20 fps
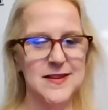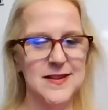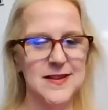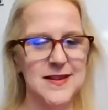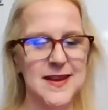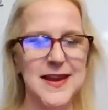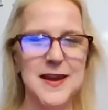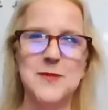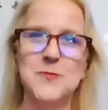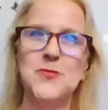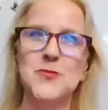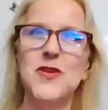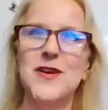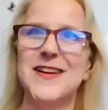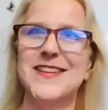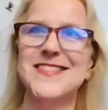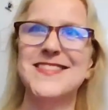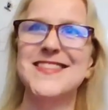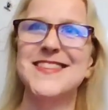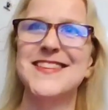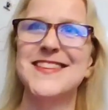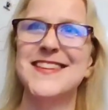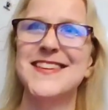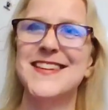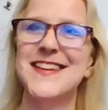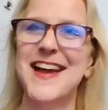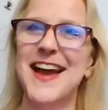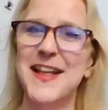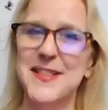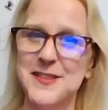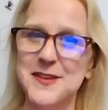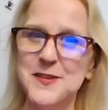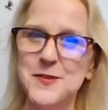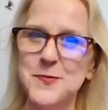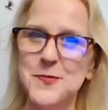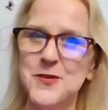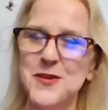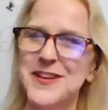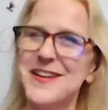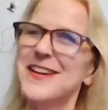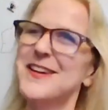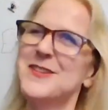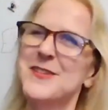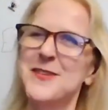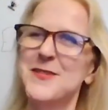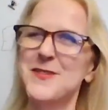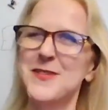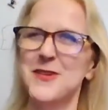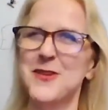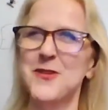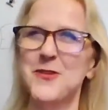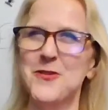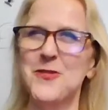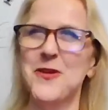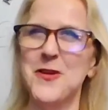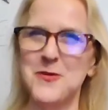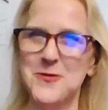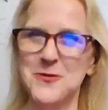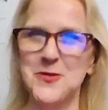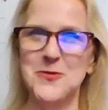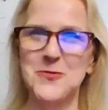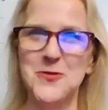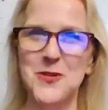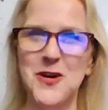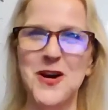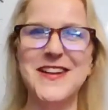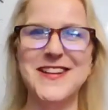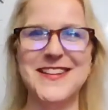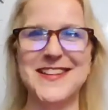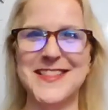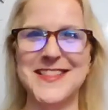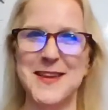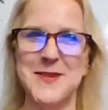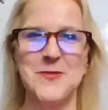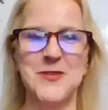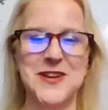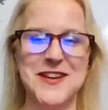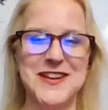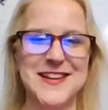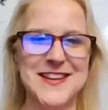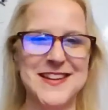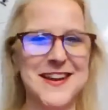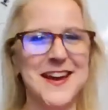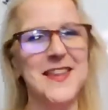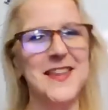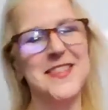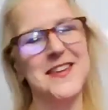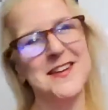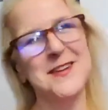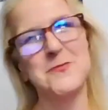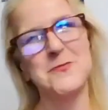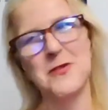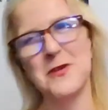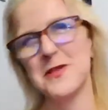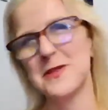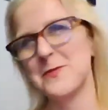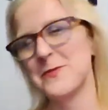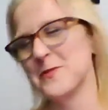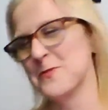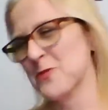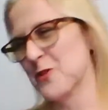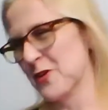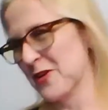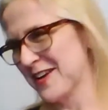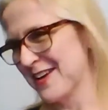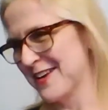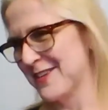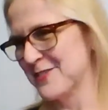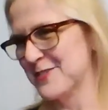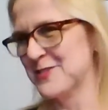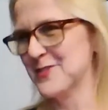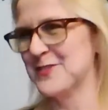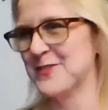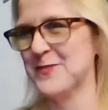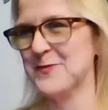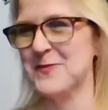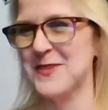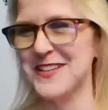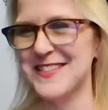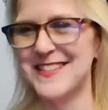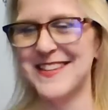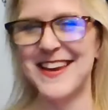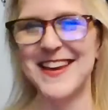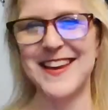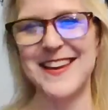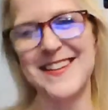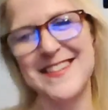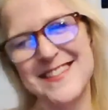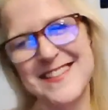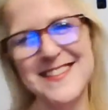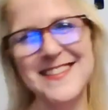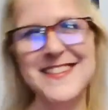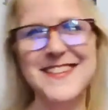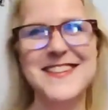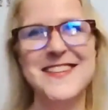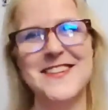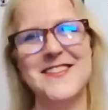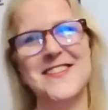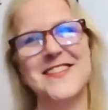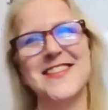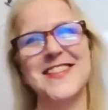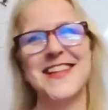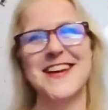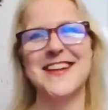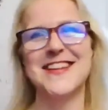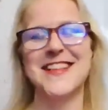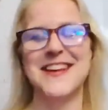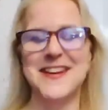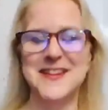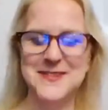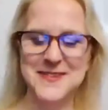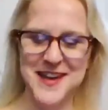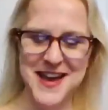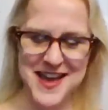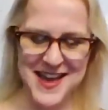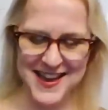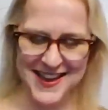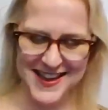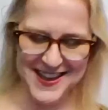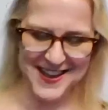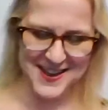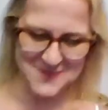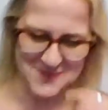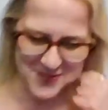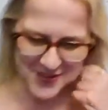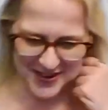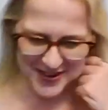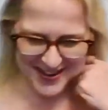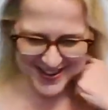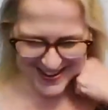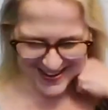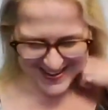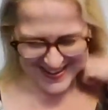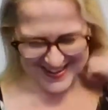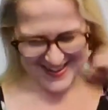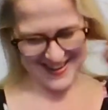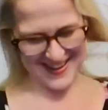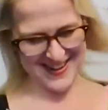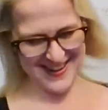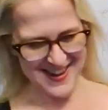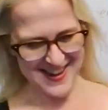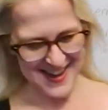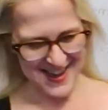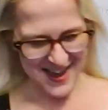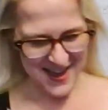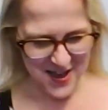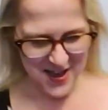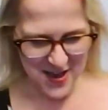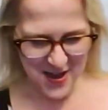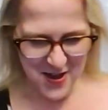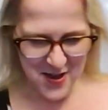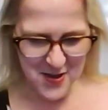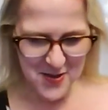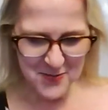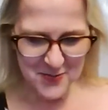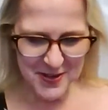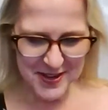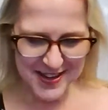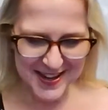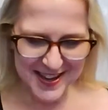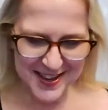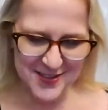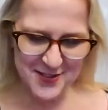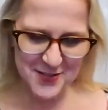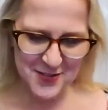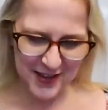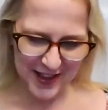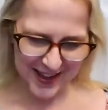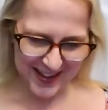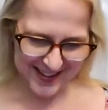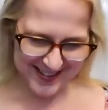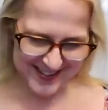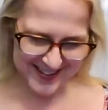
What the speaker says: and plus, at this point, I don't even know if I would want a Lamborghini. I think I'd probably be more geared to a Mustang. I like that. but either way,